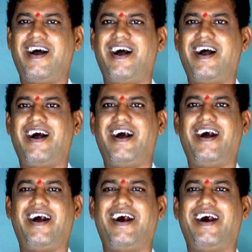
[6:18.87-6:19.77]
ha
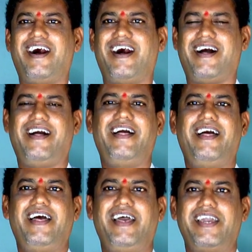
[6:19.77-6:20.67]
ha!
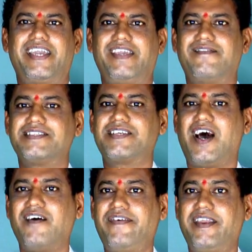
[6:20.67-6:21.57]
He was
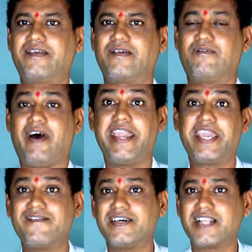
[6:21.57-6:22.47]
laughing. Why
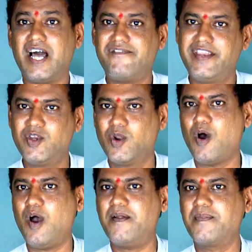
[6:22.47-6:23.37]
he was laughing, you
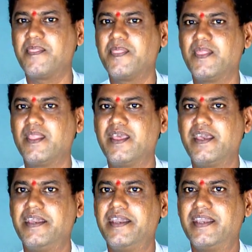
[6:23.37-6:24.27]
know?
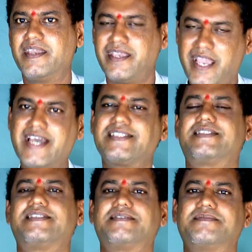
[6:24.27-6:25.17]

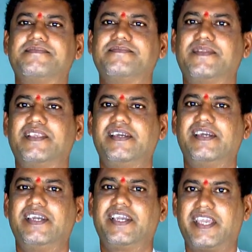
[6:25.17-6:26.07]
Yes,
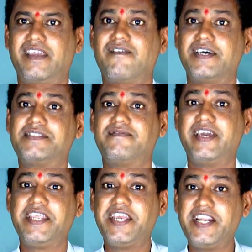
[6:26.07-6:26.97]
he was
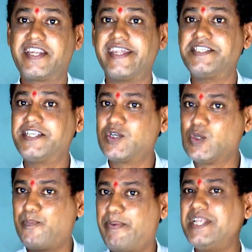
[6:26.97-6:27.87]
very interested
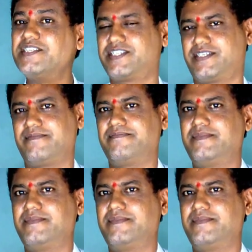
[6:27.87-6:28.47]
to pinch.